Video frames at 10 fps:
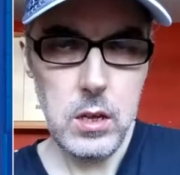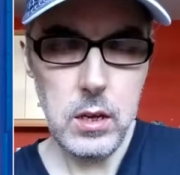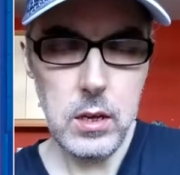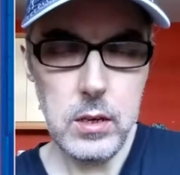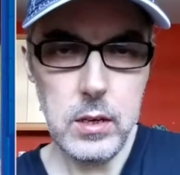
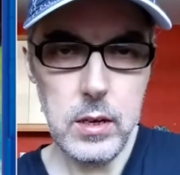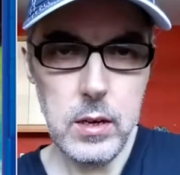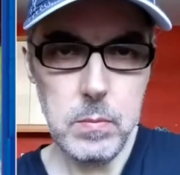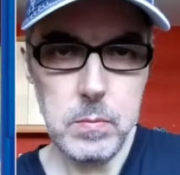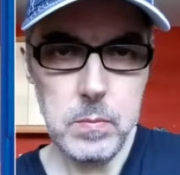
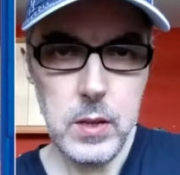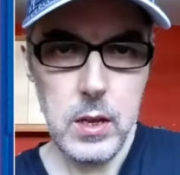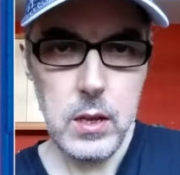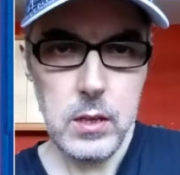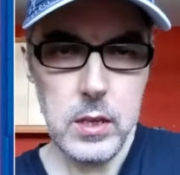And
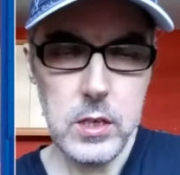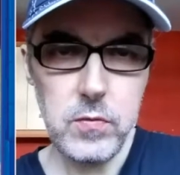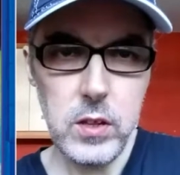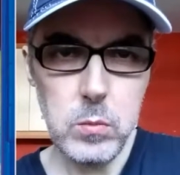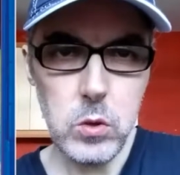this
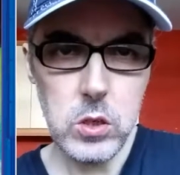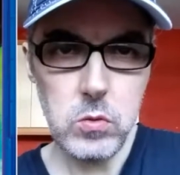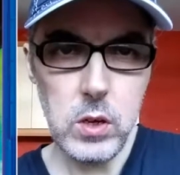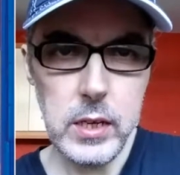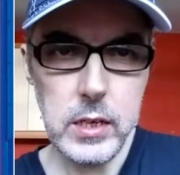film was
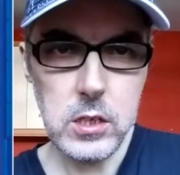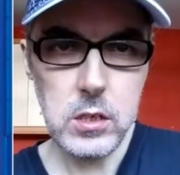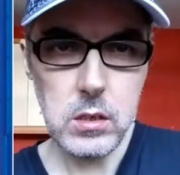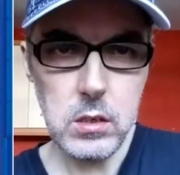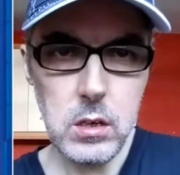
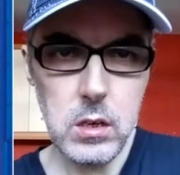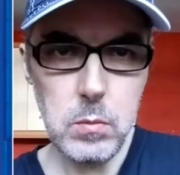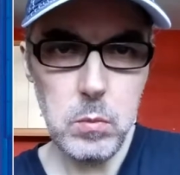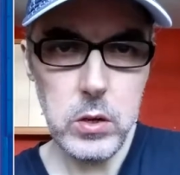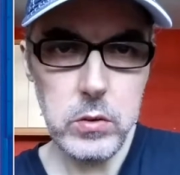released
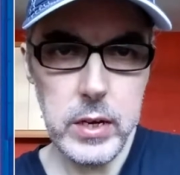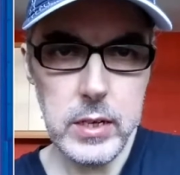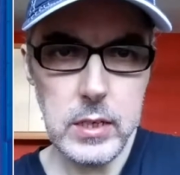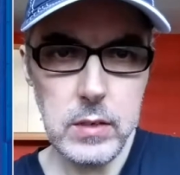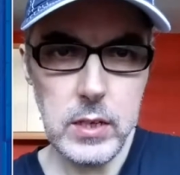on Blu-ray
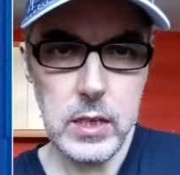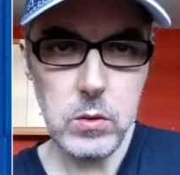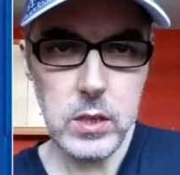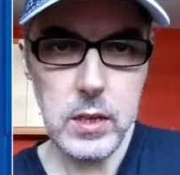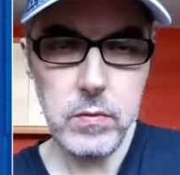and DVD
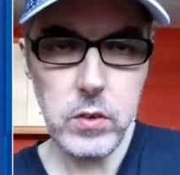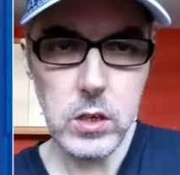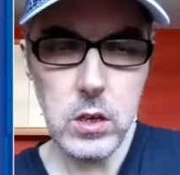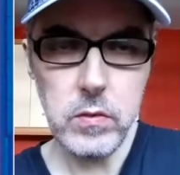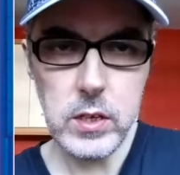with different
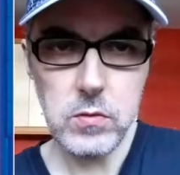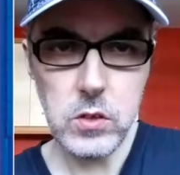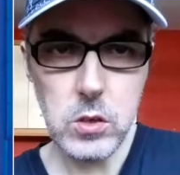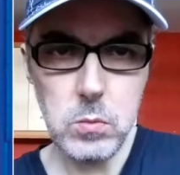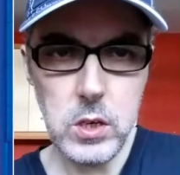covers for
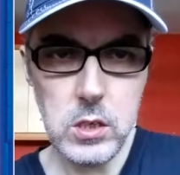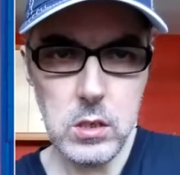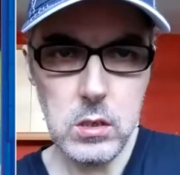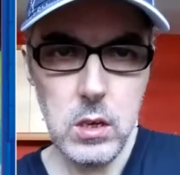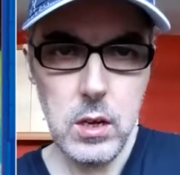some
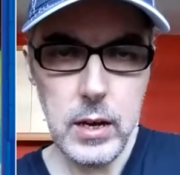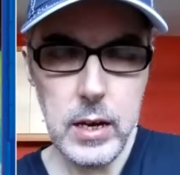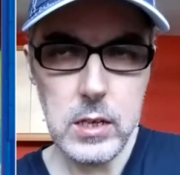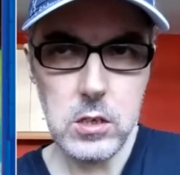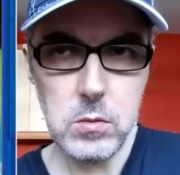reason,
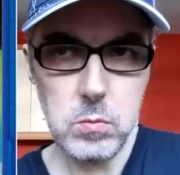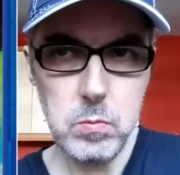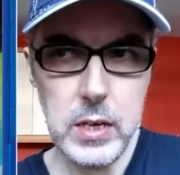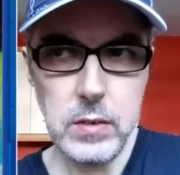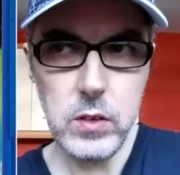as
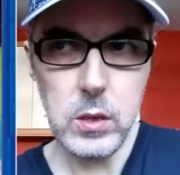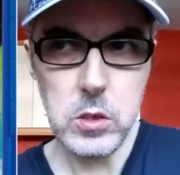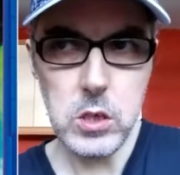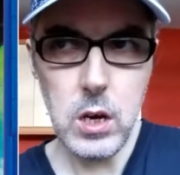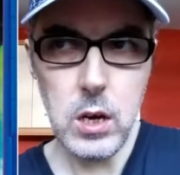many
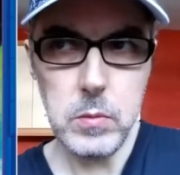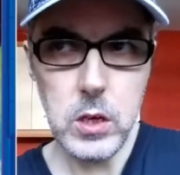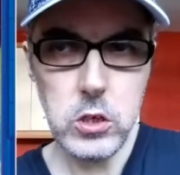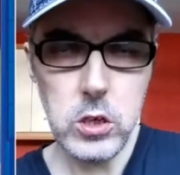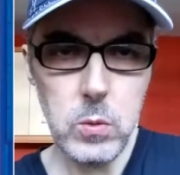films are. I'm
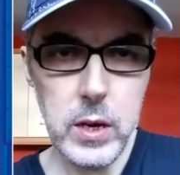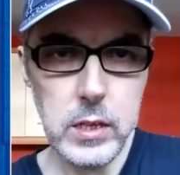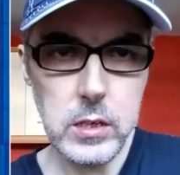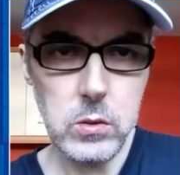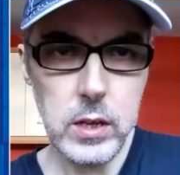not sure why
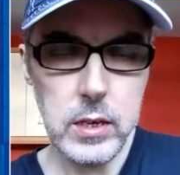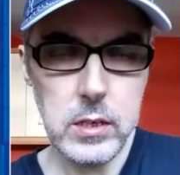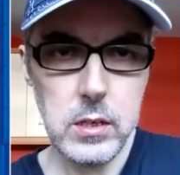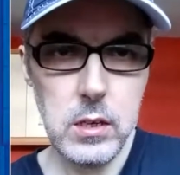they do that.